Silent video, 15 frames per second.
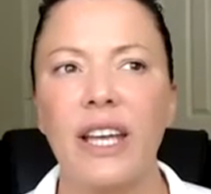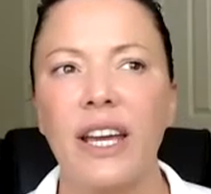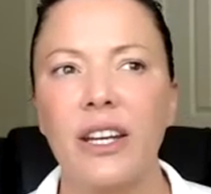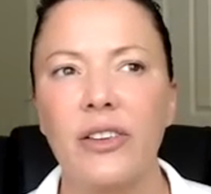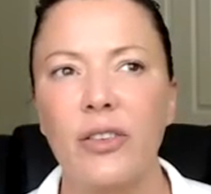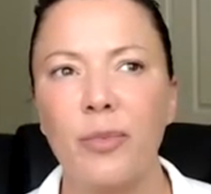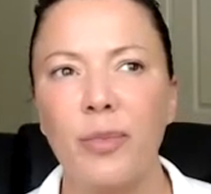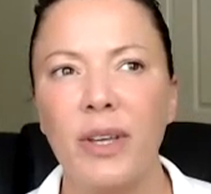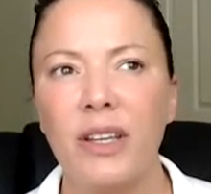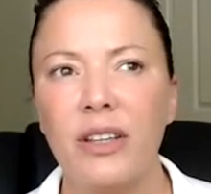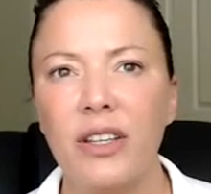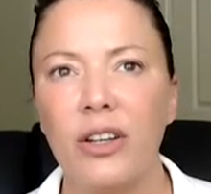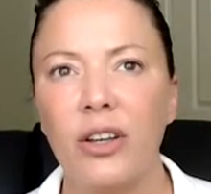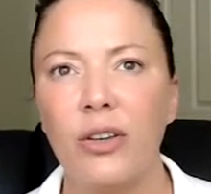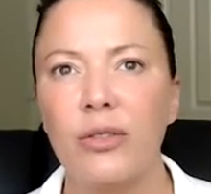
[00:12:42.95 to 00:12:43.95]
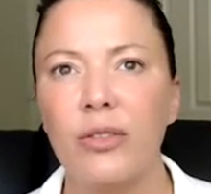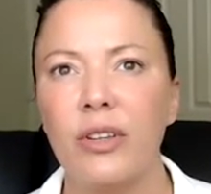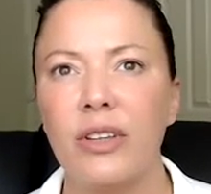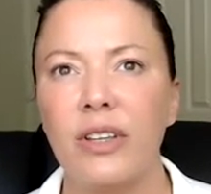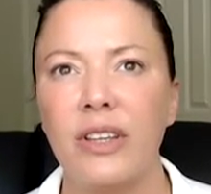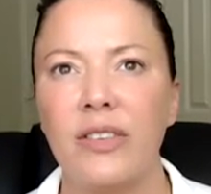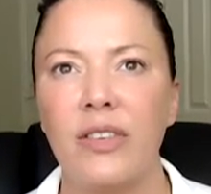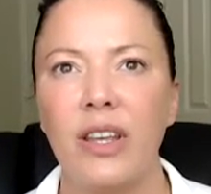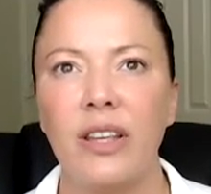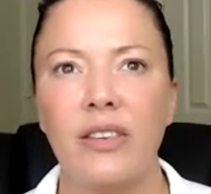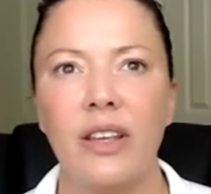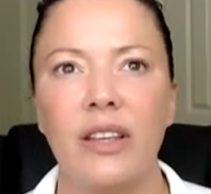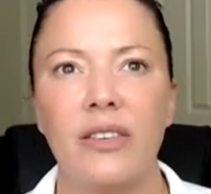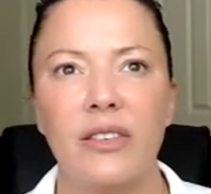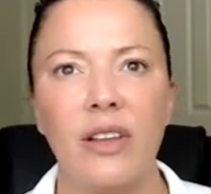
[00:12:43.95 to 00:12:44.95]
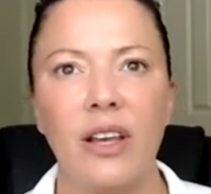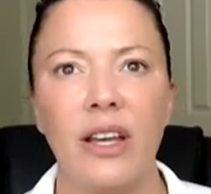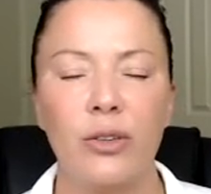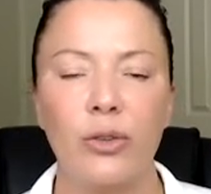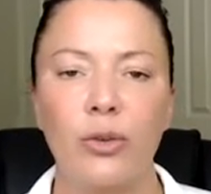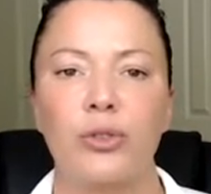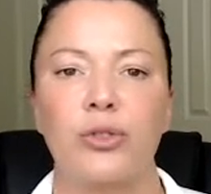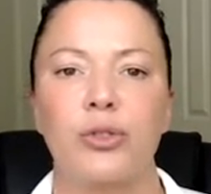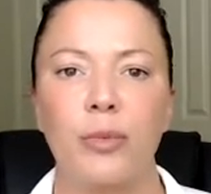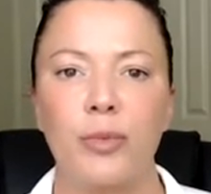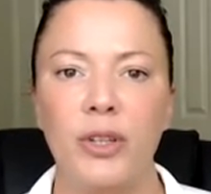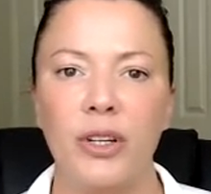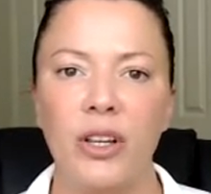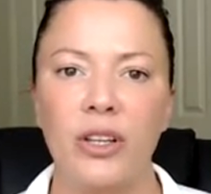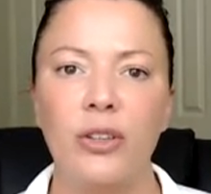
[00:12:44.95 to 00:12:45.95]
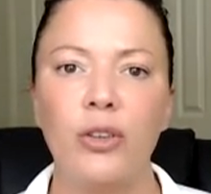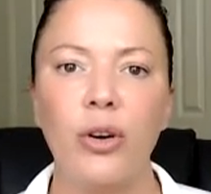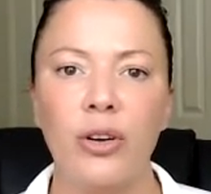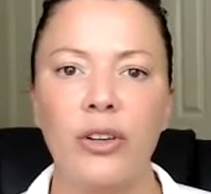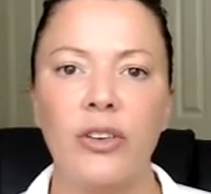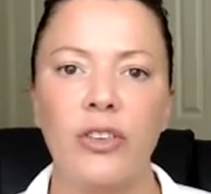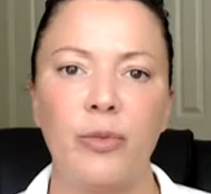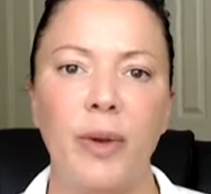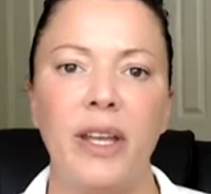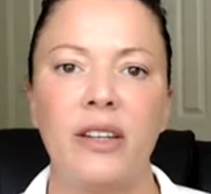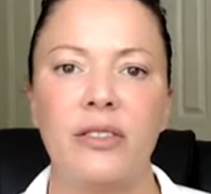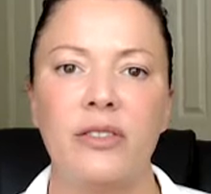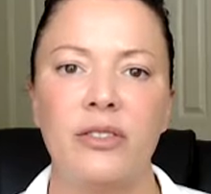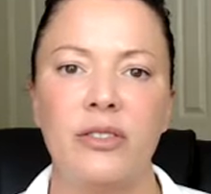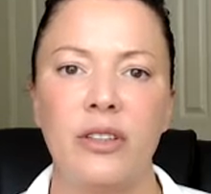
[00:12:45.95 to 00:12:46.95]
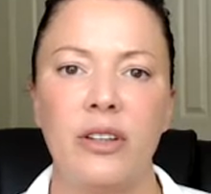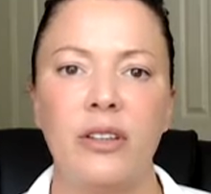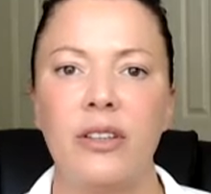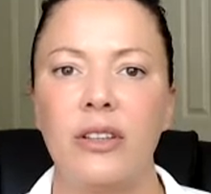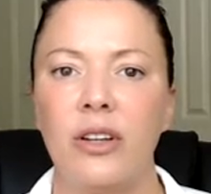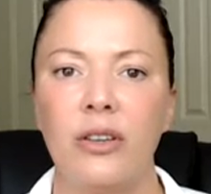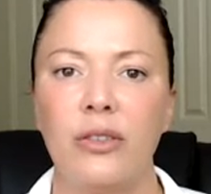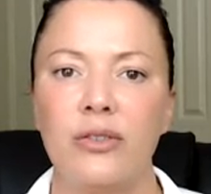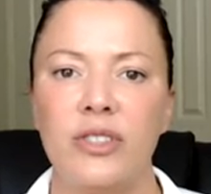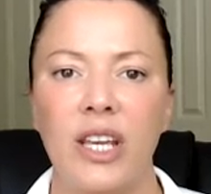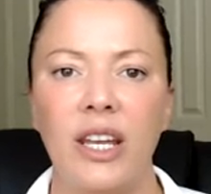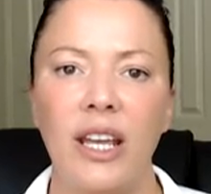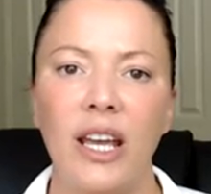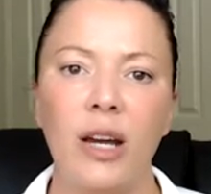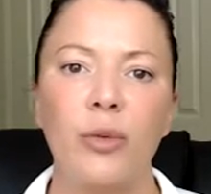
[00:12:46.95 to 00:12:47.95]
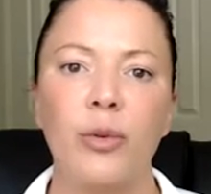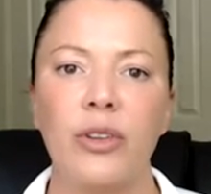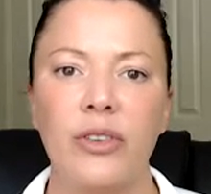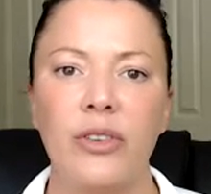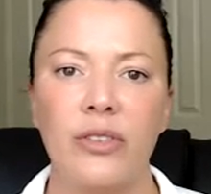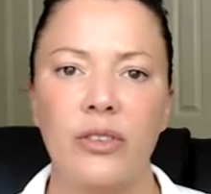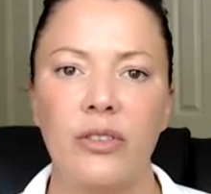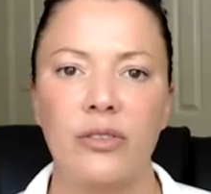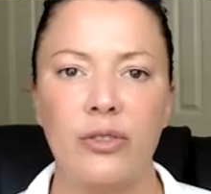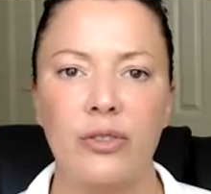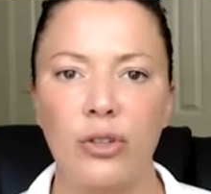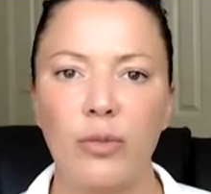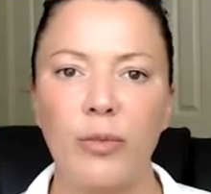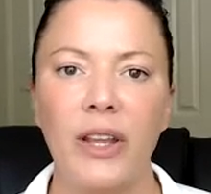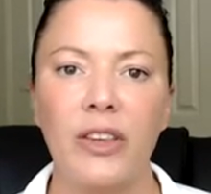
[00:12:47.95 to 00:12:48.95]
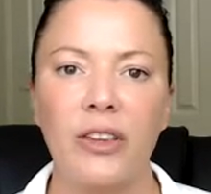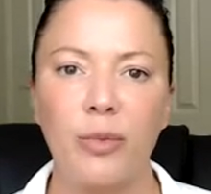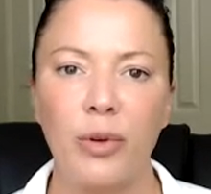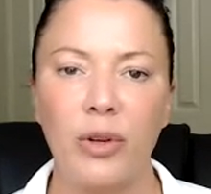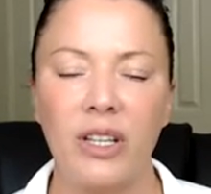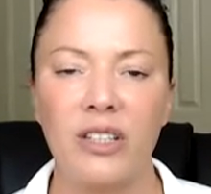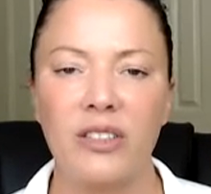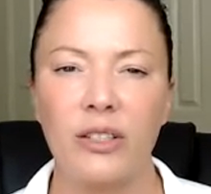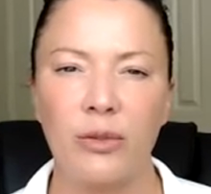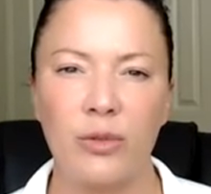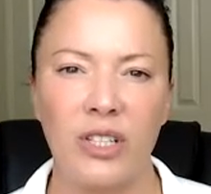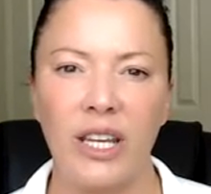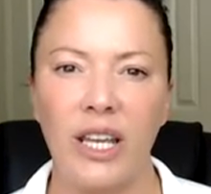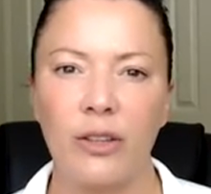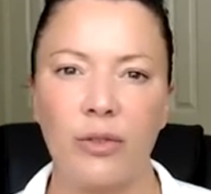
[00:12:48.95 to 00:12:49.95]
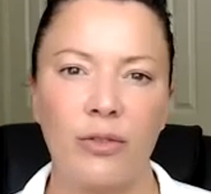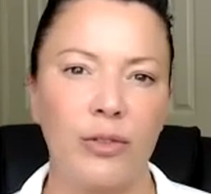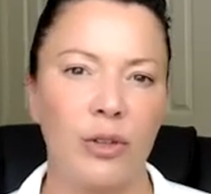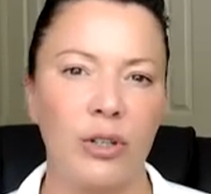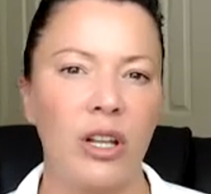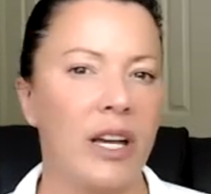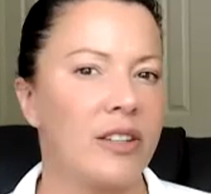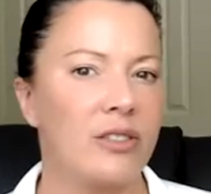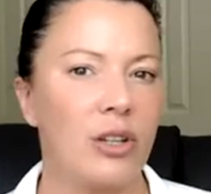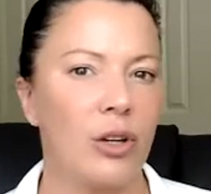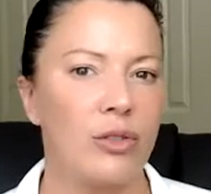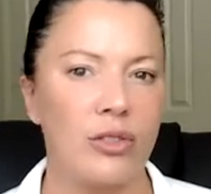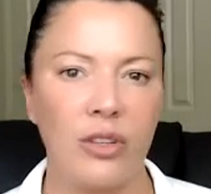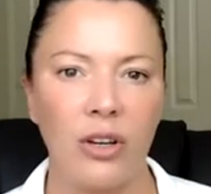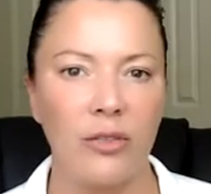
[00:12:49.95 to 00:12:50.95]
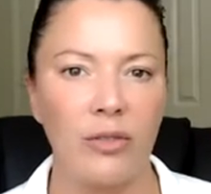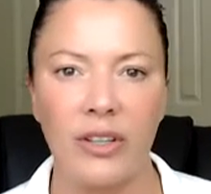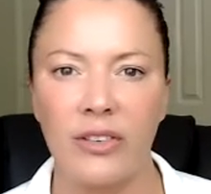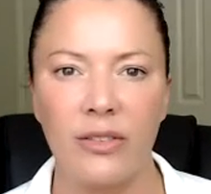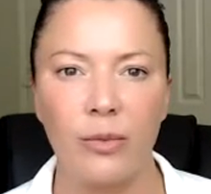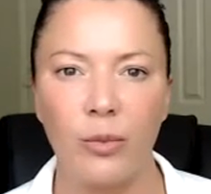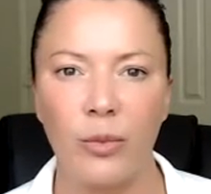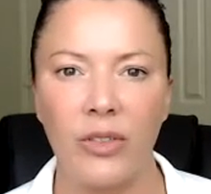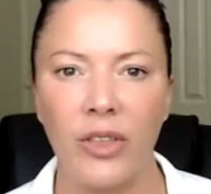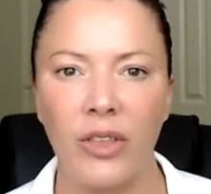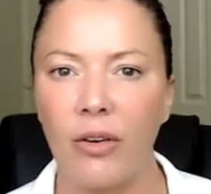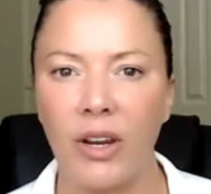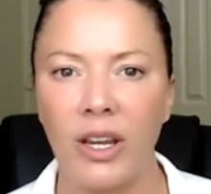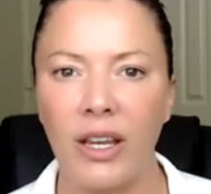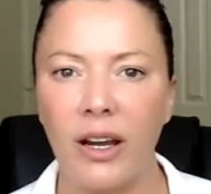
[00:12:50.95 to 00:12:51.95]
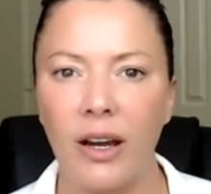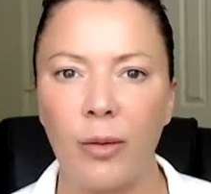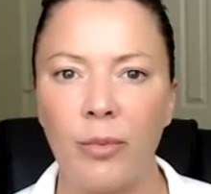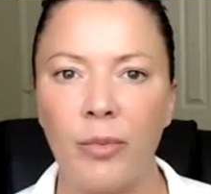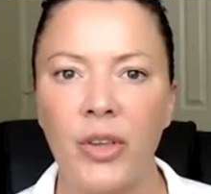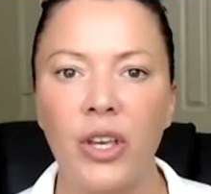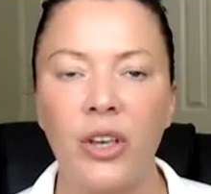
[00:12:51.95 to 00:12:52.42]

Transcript: And it's a bit, it's like your job, you're not going to spend, 10 hours and 2 months putting a deal together if your clients don't service with their income.